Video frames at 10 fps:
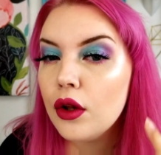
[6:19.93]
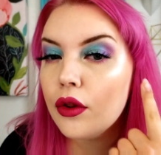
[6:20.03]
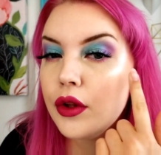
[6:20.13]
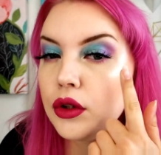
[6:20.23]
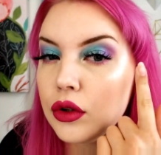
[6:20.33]

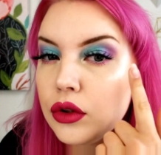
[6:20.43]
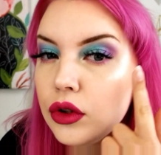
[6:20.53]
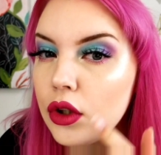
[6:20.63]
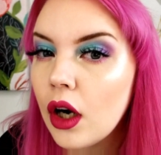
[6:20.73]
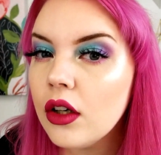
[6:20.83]
The
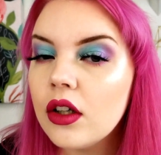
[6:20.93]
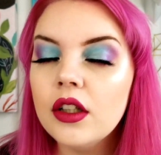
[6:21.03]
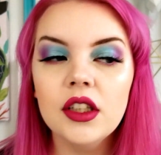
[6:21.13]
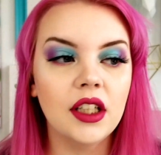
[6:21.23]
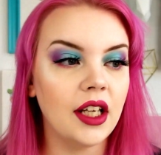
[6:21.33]
color on
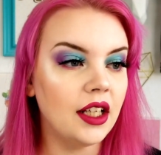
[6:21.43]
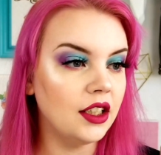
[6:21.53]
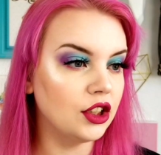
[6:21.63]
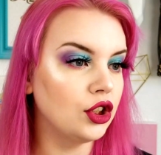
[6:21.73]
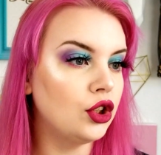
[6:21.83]
the end
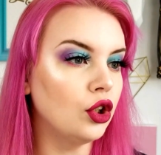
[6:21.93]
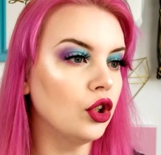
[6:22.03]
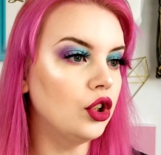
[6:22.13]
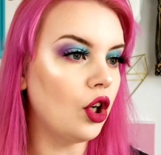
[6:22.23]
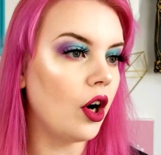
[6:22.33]
is still
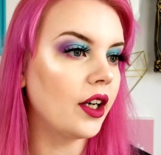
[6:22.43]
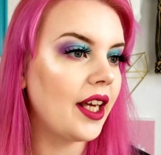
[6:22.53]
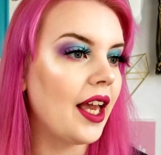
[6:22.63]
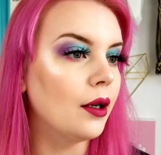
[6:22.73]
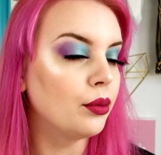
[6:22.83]
dark
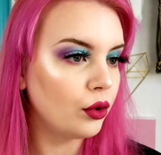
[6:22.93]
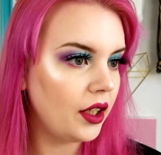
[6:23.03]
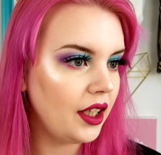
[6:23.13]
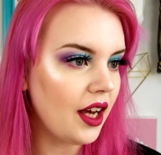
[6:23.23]
and pretty.